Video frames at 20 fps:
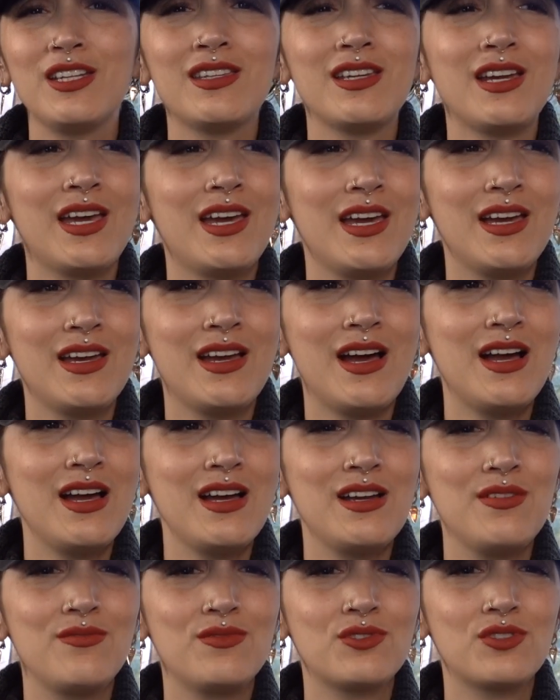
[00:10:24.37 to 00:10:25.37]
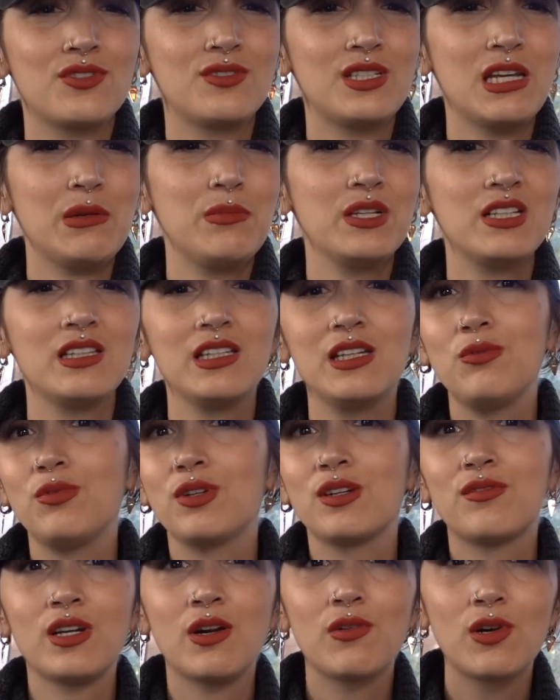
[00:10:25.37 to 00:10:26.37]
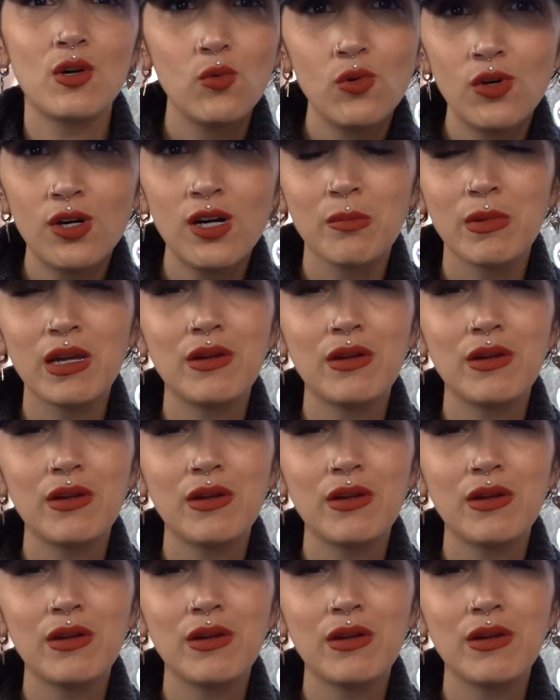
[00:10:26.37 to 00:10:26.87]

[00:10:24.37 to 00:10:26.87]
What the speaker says: that I typically would have never worn.